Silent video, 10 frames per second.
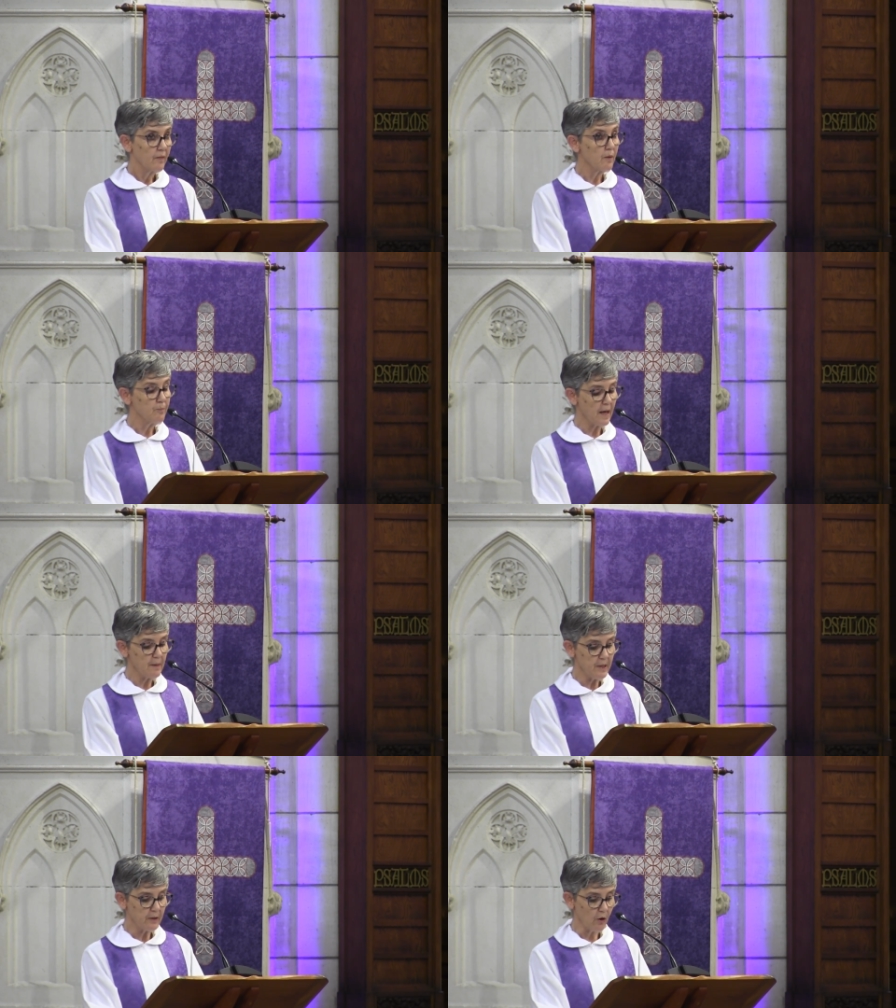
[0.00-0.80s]
that
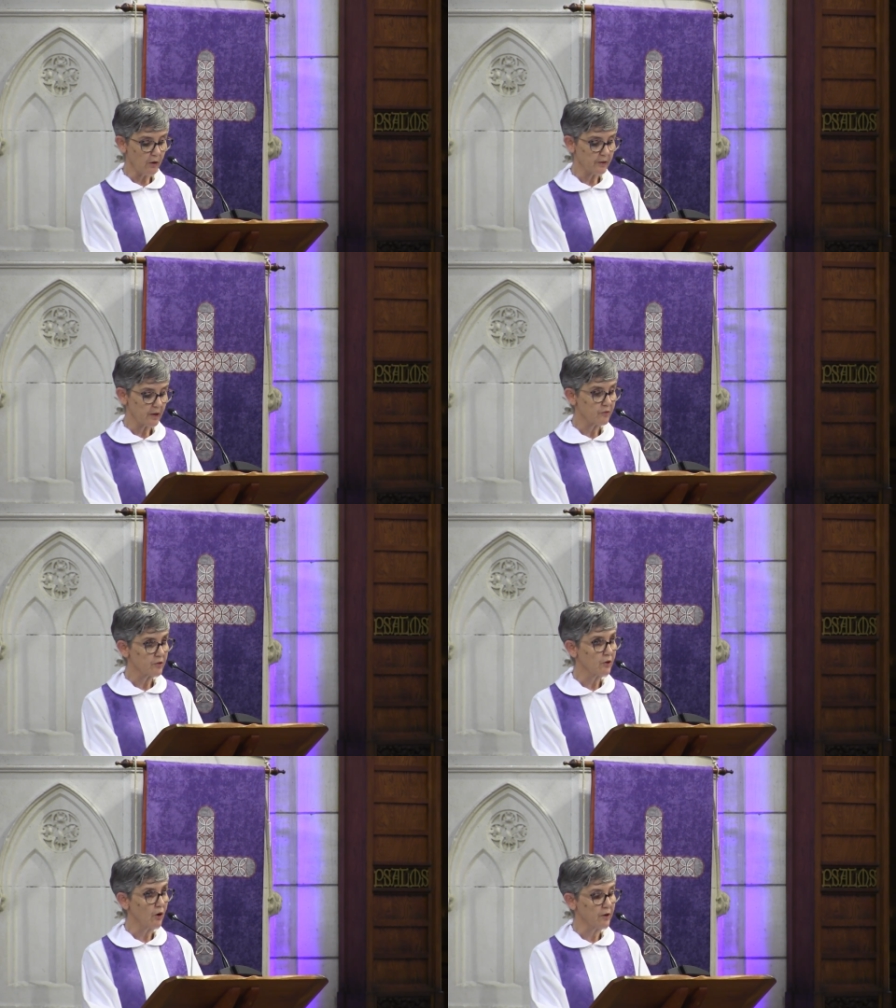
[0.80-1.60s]
maybe God is
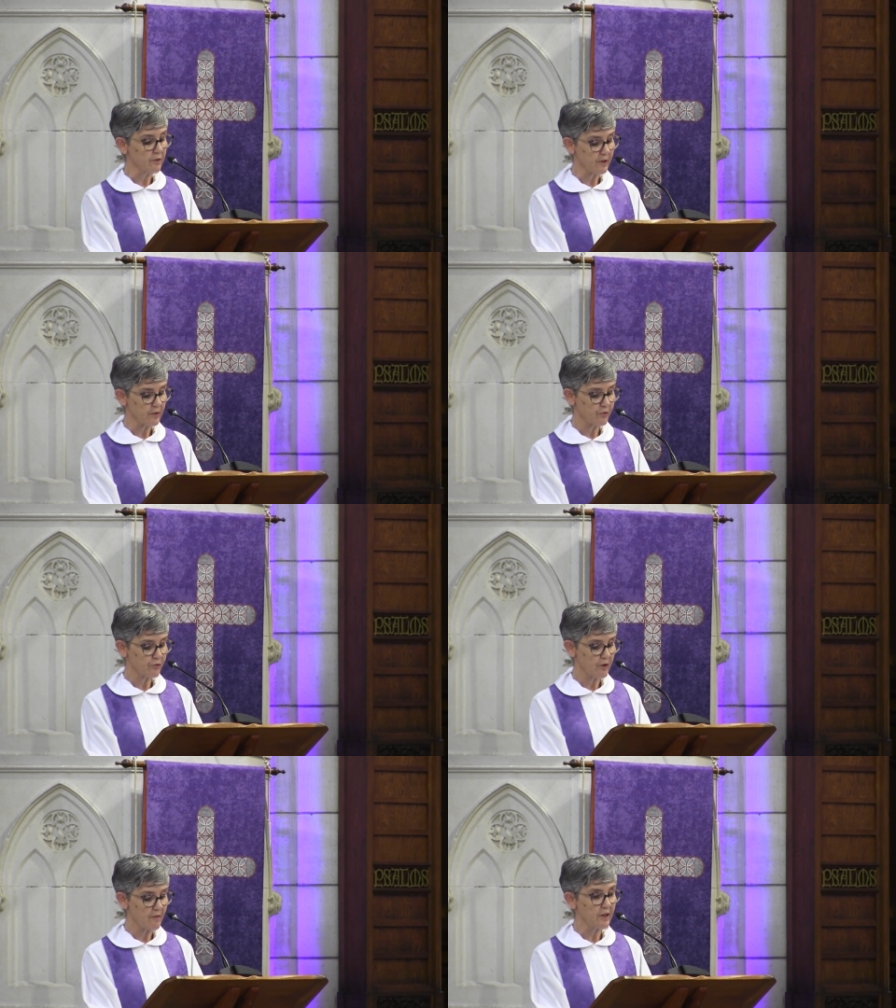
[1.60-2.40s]
a God of
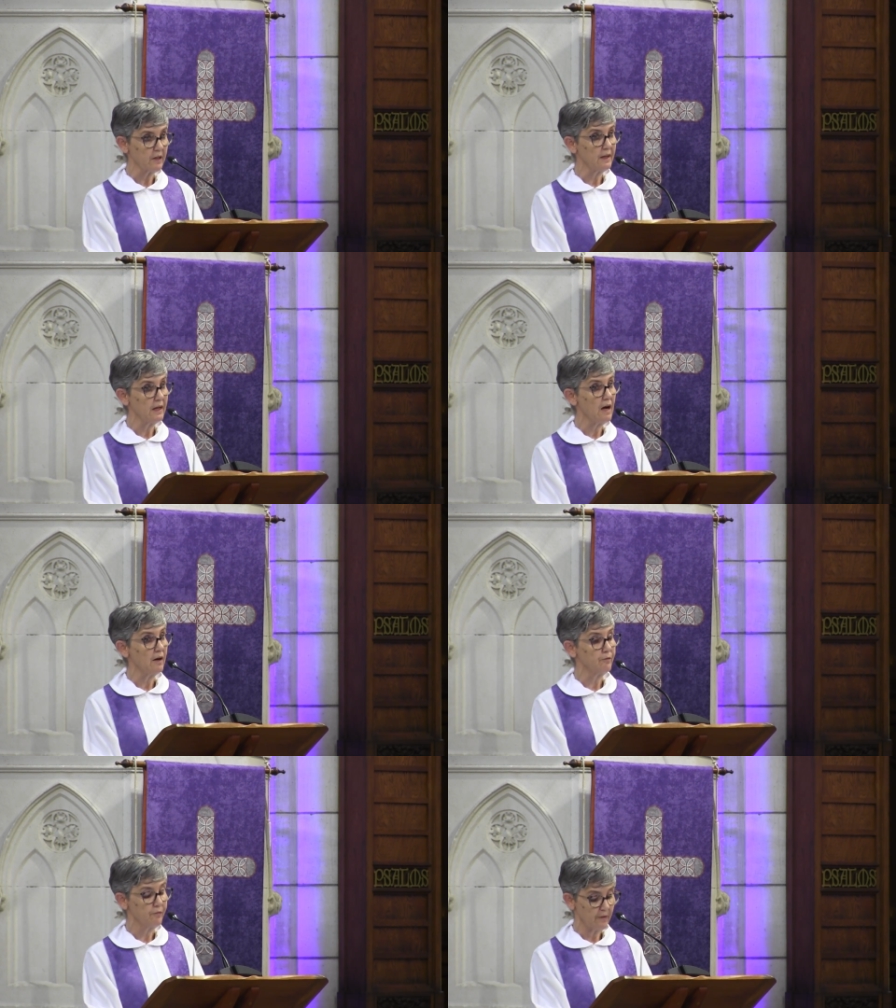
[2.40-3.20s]
extravagant
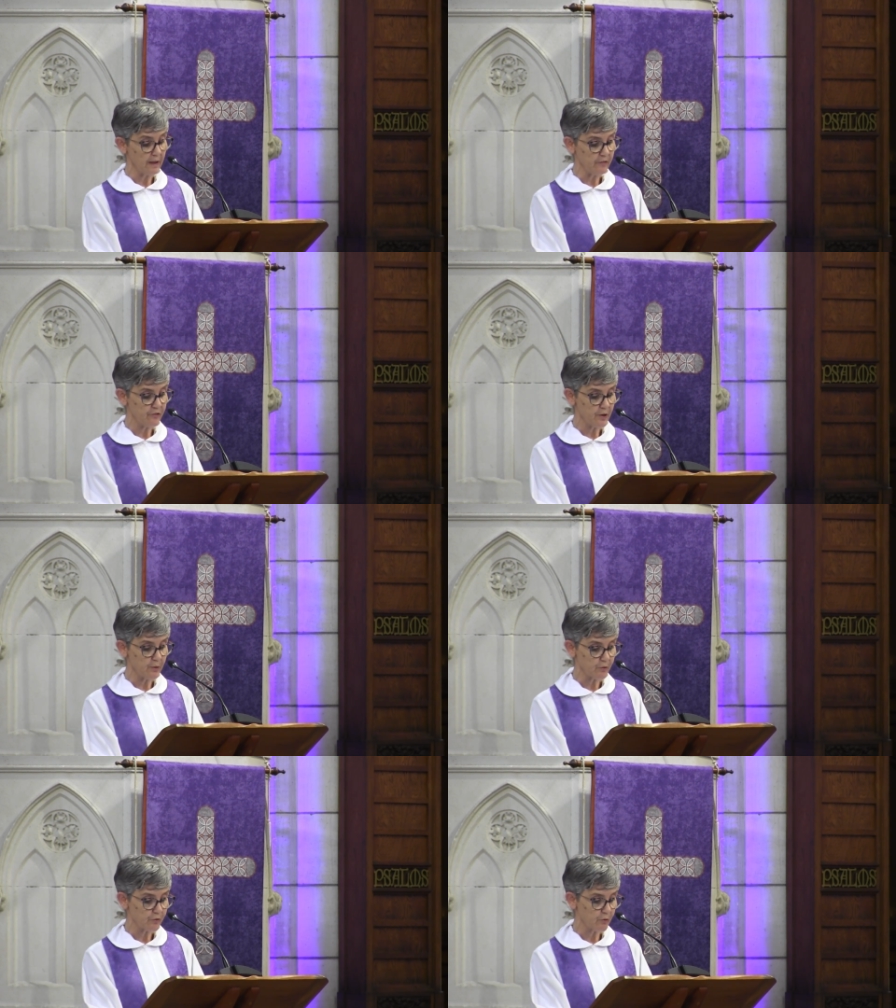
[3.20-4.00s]
love and
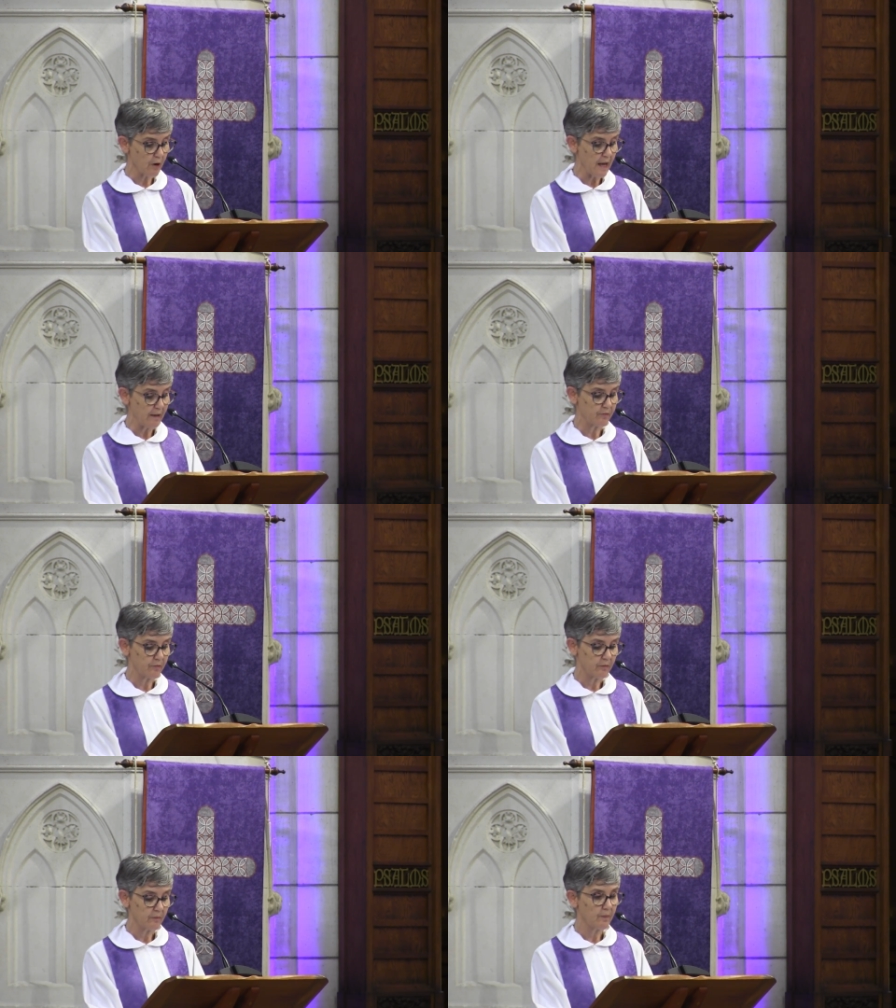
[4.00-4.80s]
generous
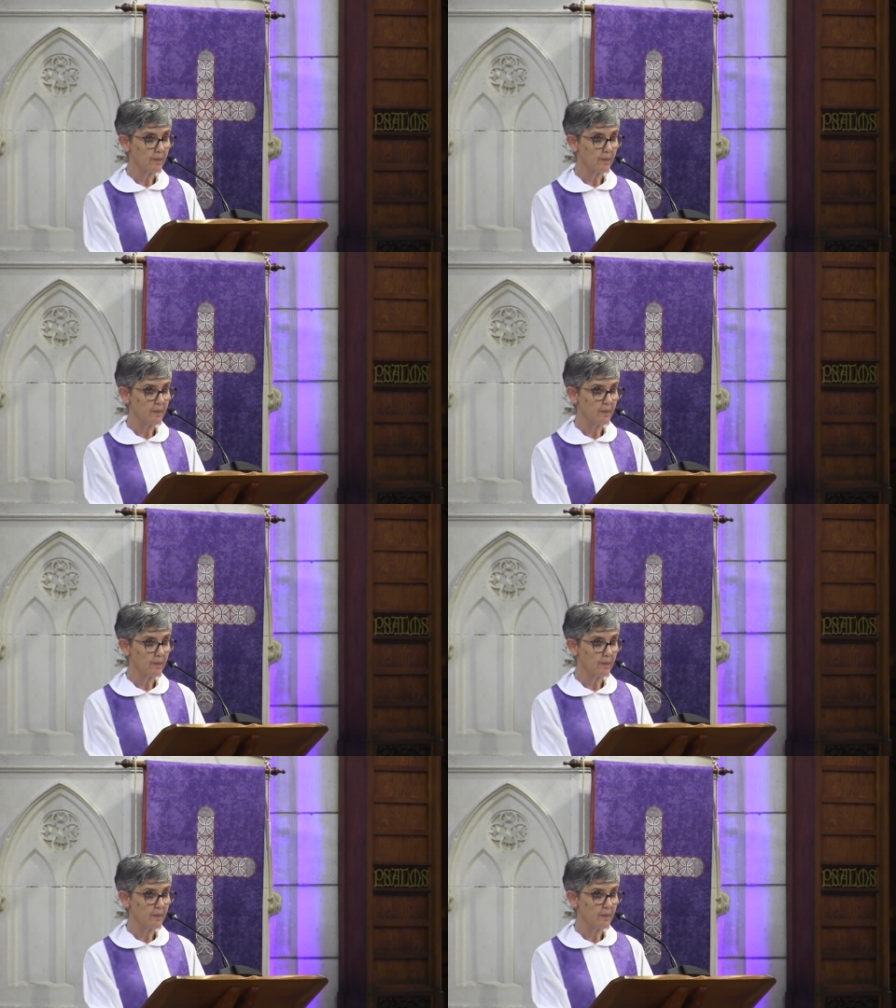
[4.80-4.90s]
grace,